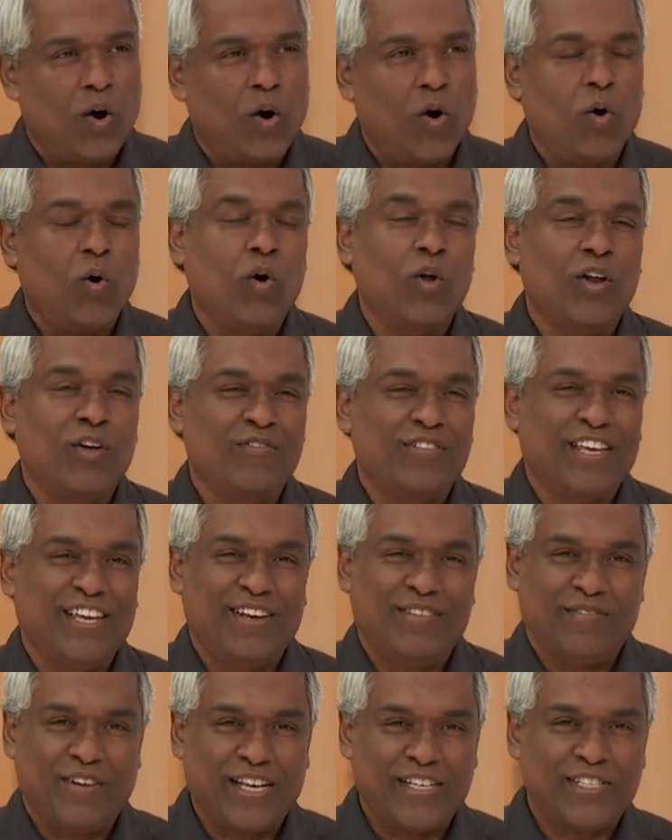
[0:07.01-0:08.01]
all of the
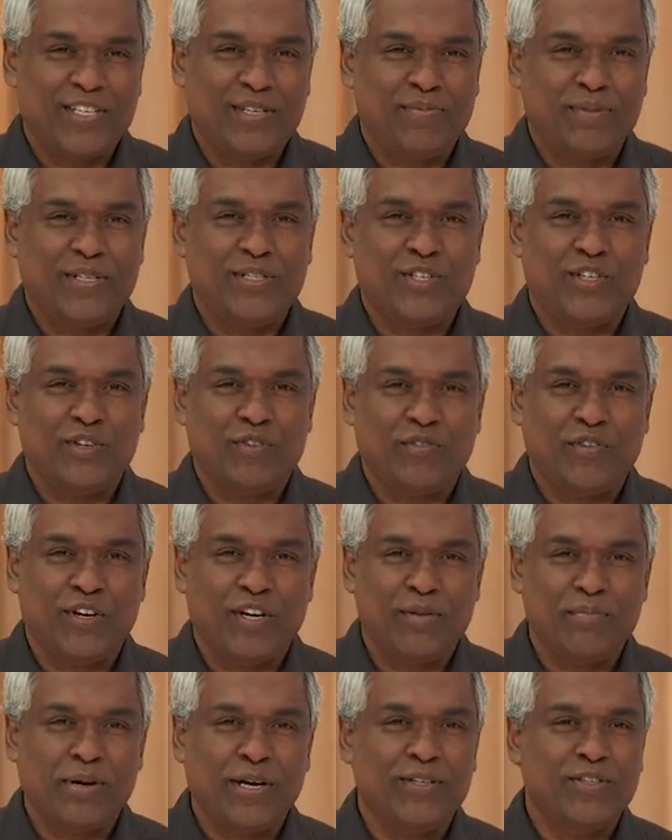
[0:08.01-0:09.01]
investments you've
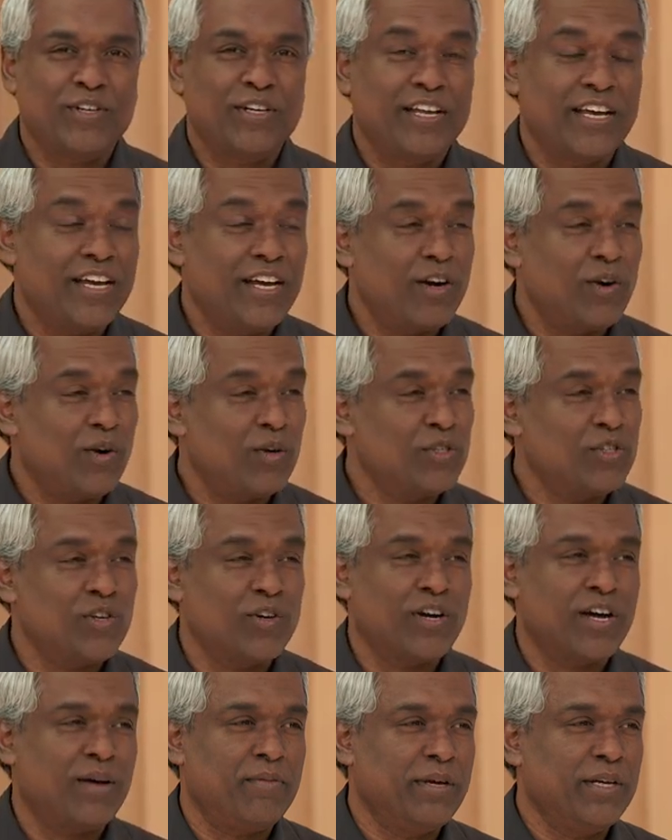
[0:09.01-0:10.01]
heard about today are
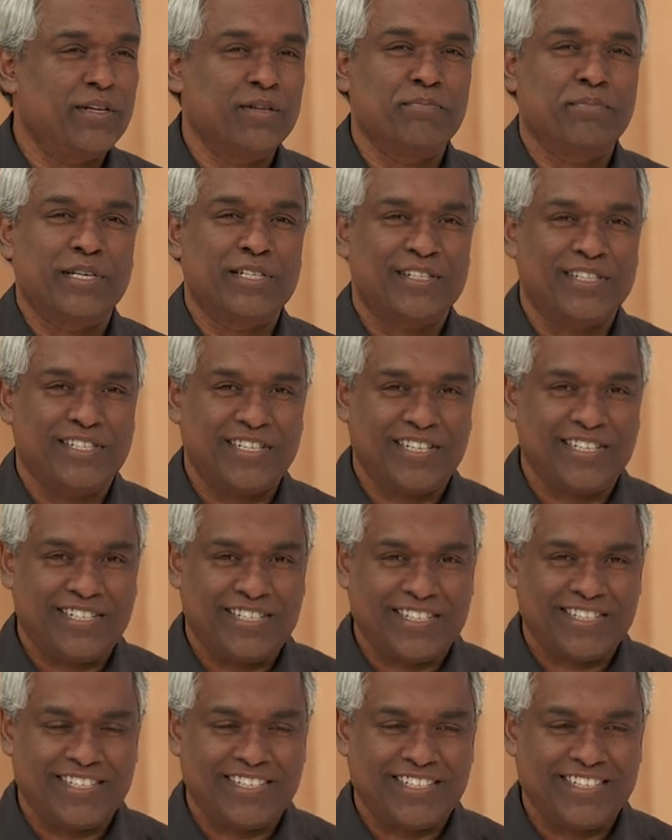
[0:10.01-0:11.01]
also coming to
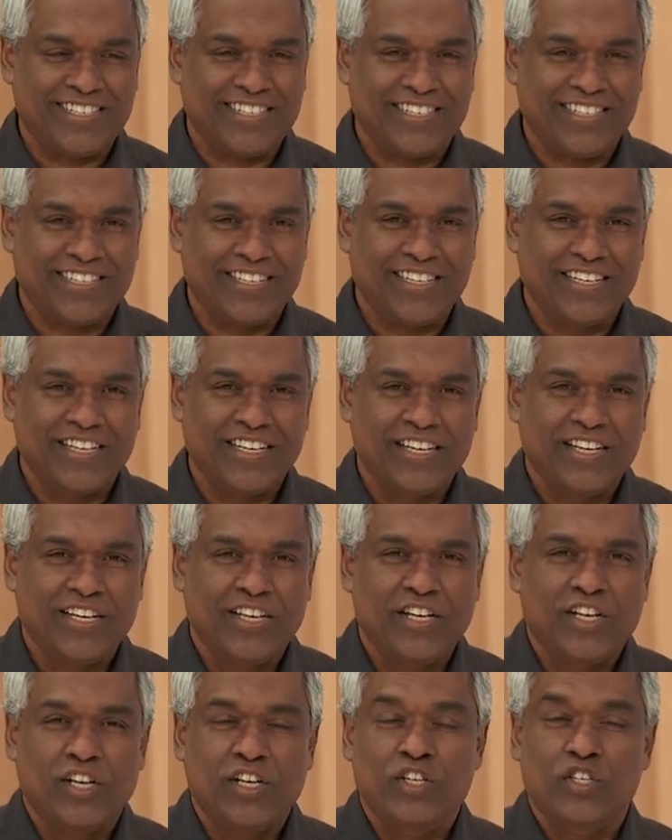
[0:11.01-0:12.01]
businesses.
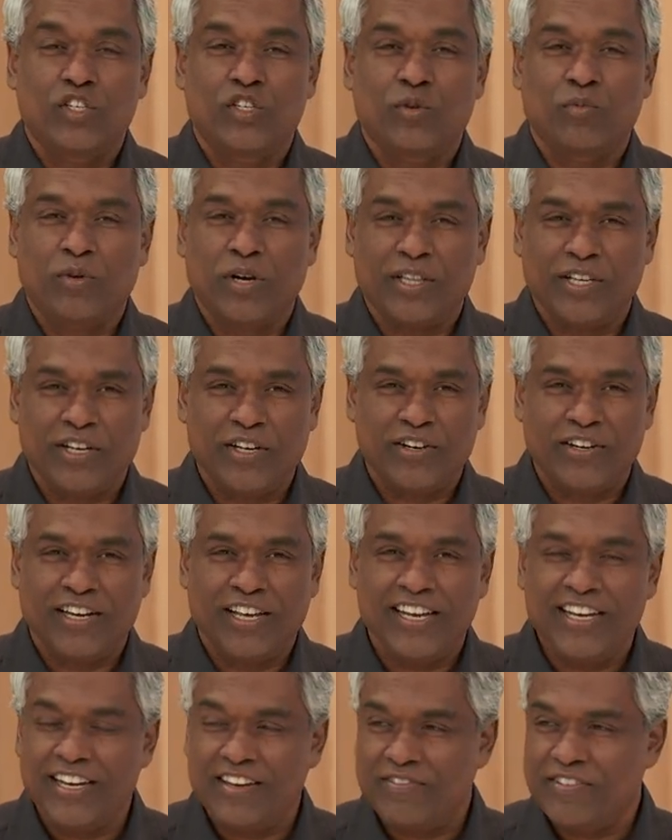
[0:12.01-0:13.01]
So whether you're an
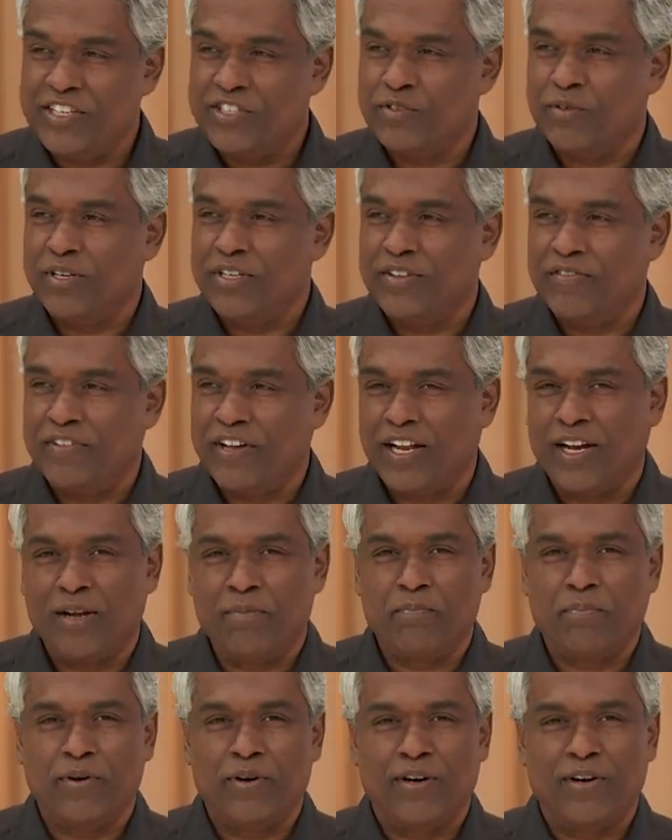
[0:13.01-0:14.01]
individual
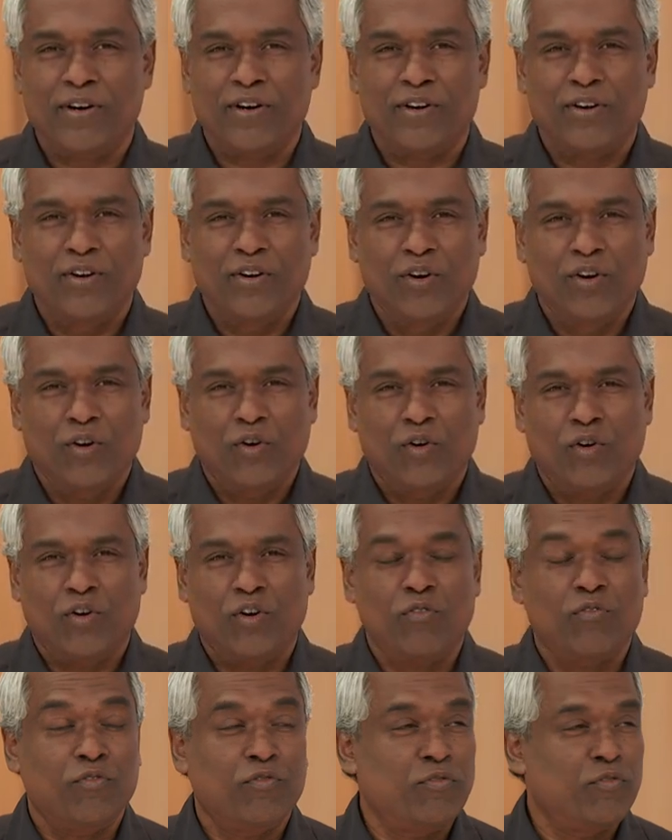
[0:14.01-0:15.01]
developer
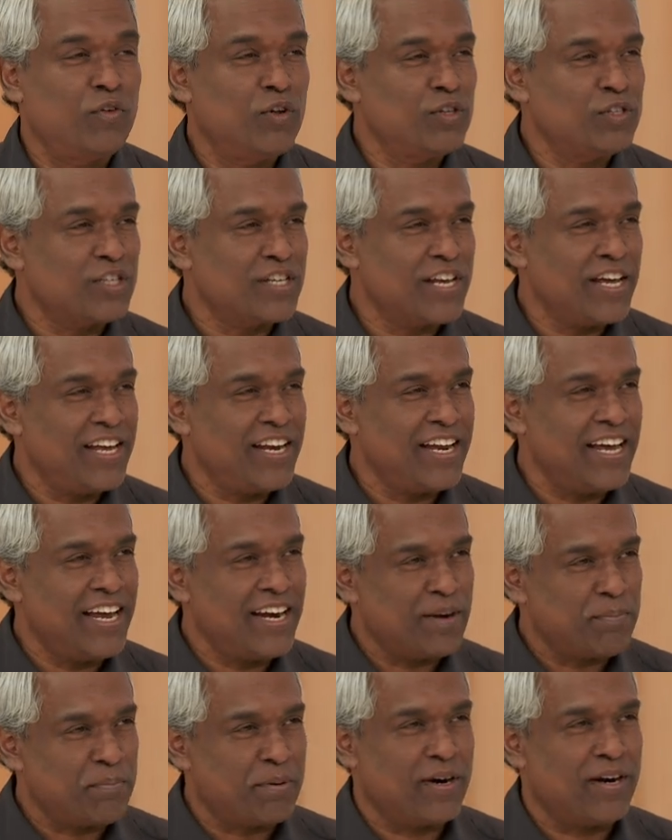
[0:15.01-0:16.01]
or a full-scale
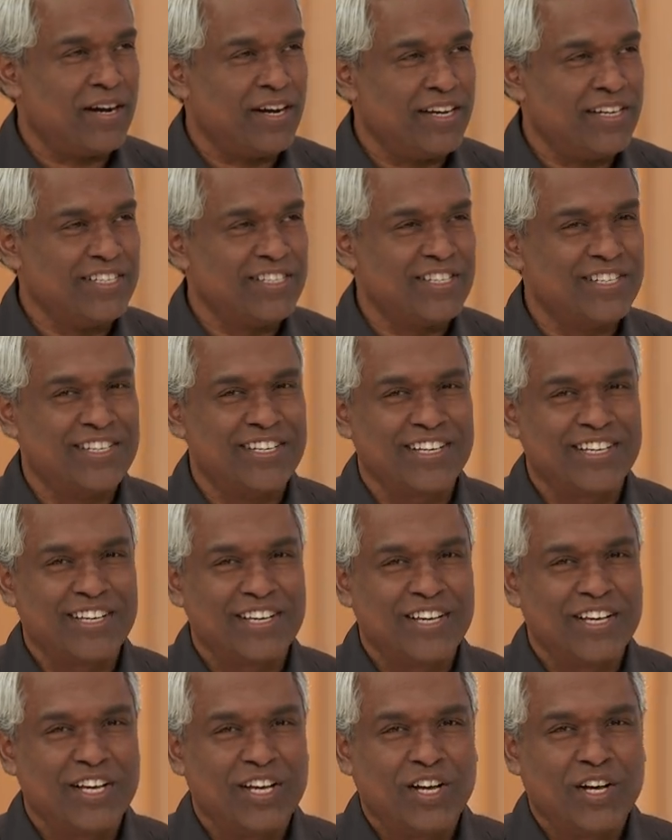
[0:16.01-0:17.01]

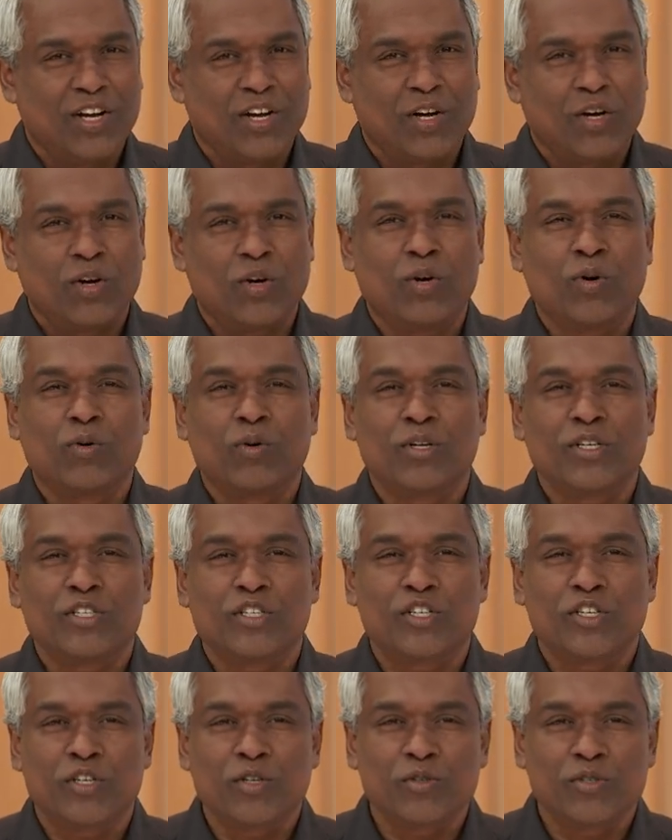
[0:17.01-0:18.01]
enterprise, Google
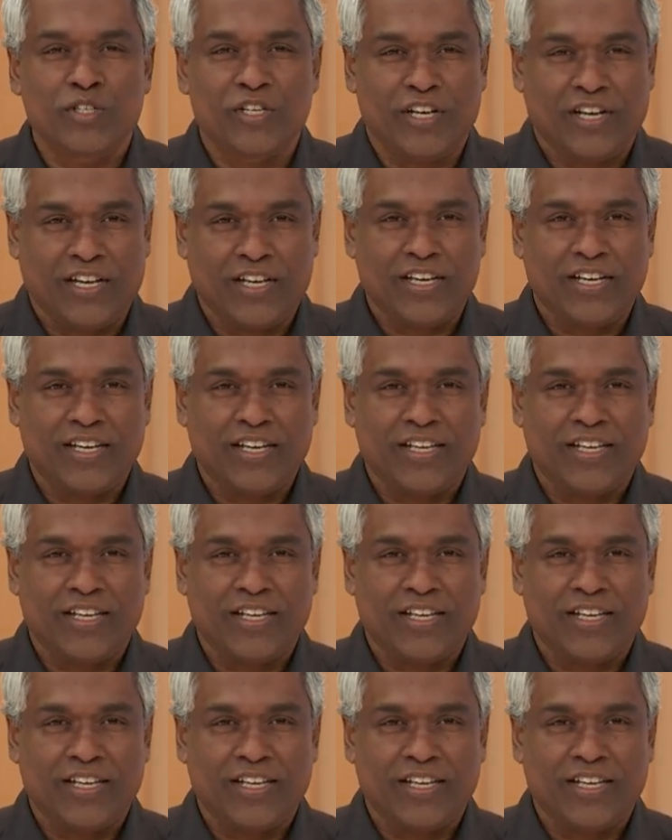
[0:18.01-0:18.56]
is using